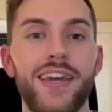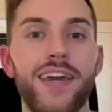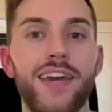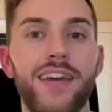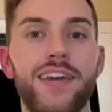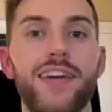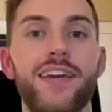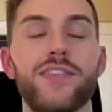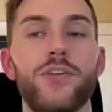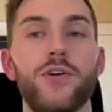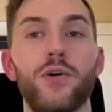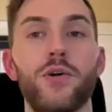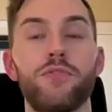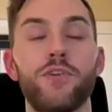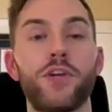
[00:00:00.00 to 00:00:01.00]
Yeah, yeah.
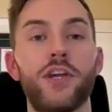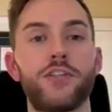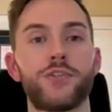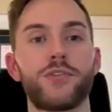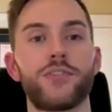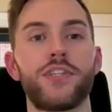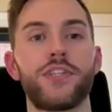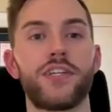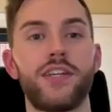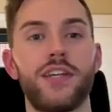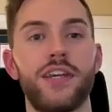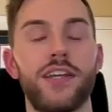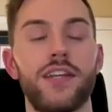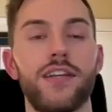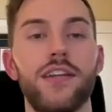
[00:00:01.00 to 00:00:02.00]
So if you're interested
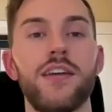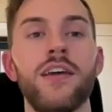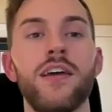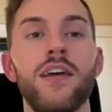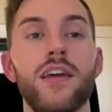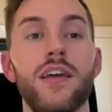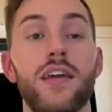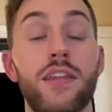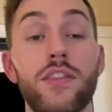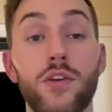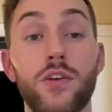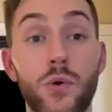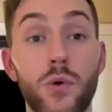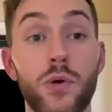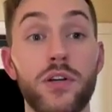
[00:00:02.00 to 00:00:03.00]
in the
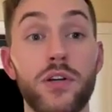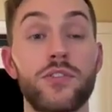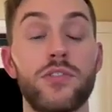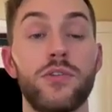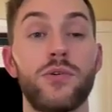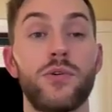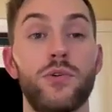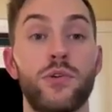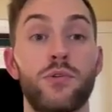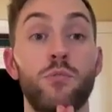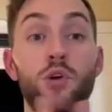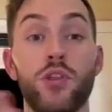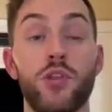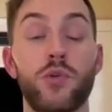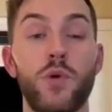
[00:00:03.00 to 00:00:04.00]
course, you're
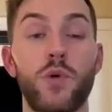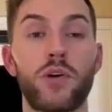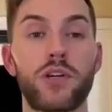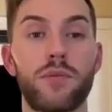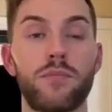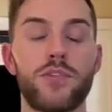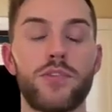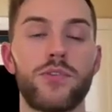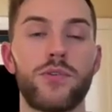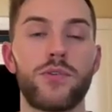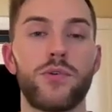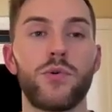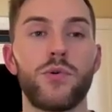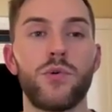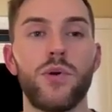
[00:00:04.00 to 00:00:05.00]
more than welcome
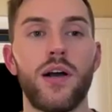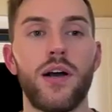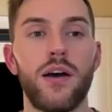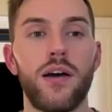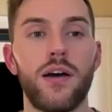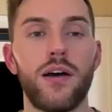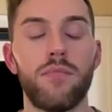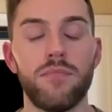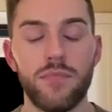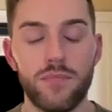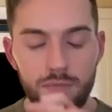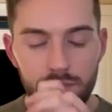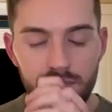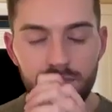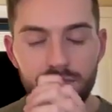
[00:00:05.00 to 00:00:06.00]
to
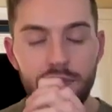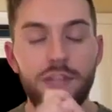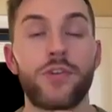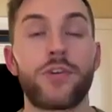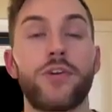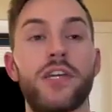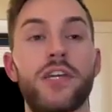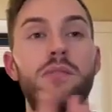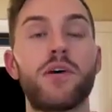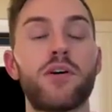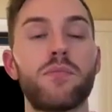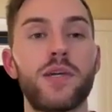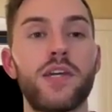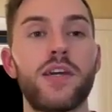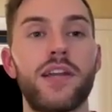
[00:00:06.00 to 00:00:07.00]
either
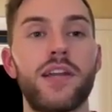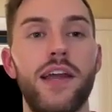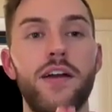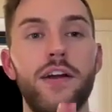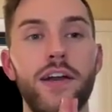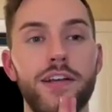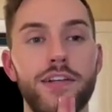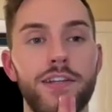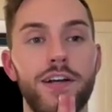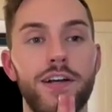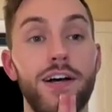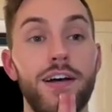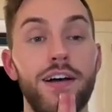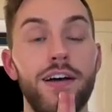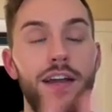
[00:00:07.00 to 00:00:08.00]
email me at eric
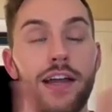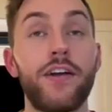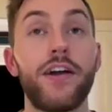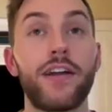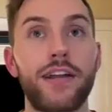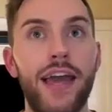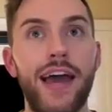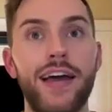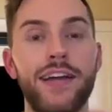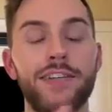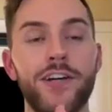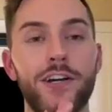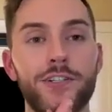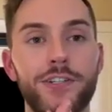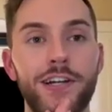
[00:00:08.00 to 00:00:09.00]
at
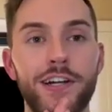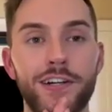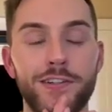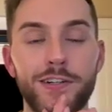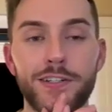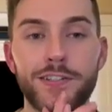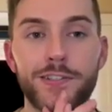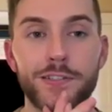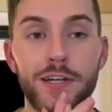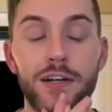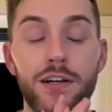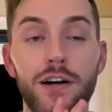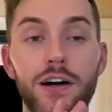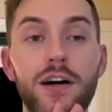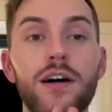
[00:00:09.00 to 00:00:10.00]

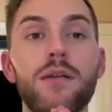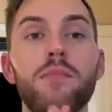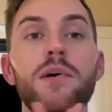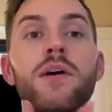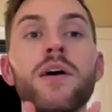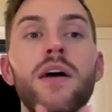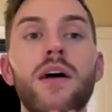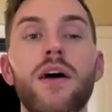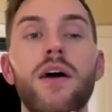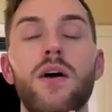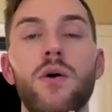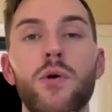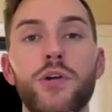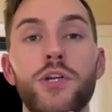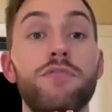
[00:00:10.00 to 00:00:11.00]
drericrussell.com,
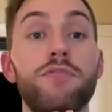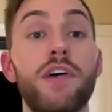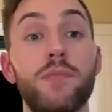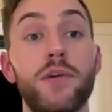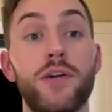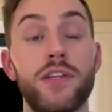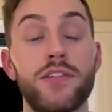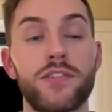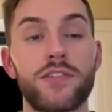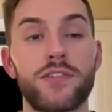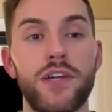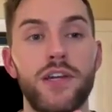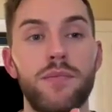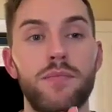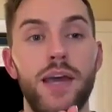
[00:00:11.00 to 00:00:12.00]
or you can find me on
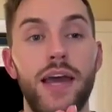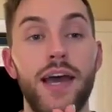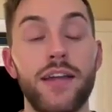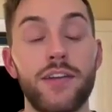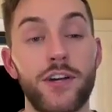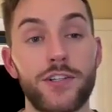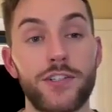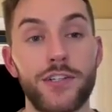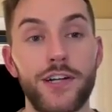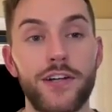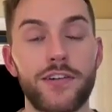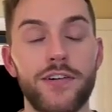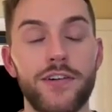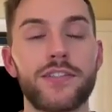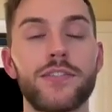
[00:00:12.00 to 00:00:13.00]
Instagram at Dr.
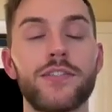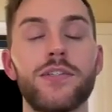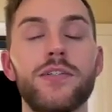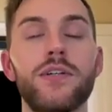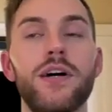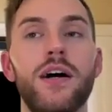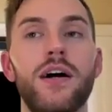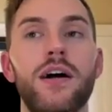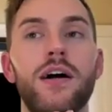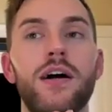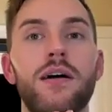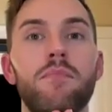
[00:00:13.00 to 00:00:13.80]
Eric Russell.